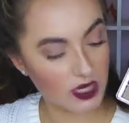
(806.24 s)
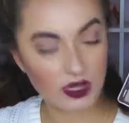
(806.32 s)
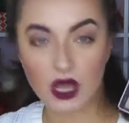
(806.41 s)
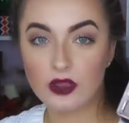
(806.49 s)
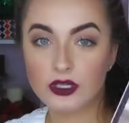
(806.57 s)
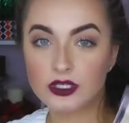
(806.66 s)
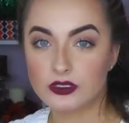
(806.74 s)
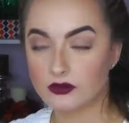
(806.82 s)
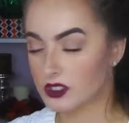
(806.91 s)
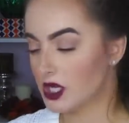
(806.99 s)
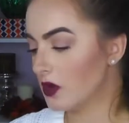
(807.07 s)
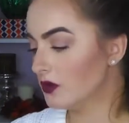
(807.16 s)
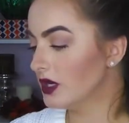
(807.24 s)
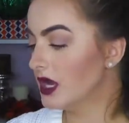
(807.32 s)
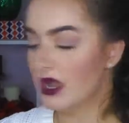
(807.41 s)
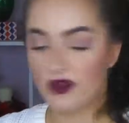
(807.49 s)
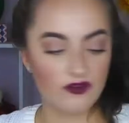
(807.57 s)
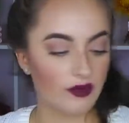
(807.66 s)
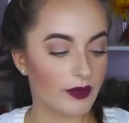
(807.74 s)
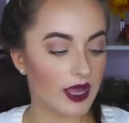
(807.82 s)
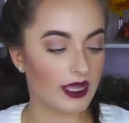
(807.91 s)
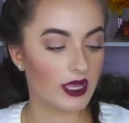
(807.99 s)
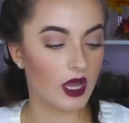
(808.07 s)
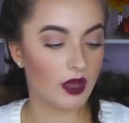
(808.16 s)
colored tone for
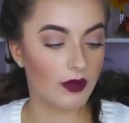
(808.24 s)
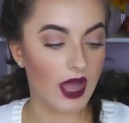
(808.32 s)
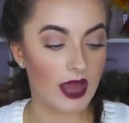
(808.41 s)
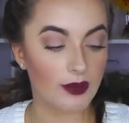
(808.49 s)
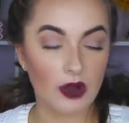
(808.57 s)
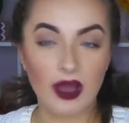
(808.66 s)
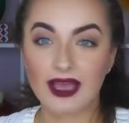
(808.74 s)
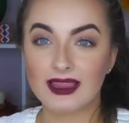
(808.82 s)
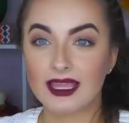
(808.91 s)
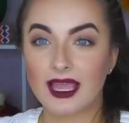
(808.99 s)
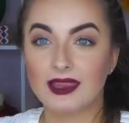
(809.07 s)
my eyebrow highlight,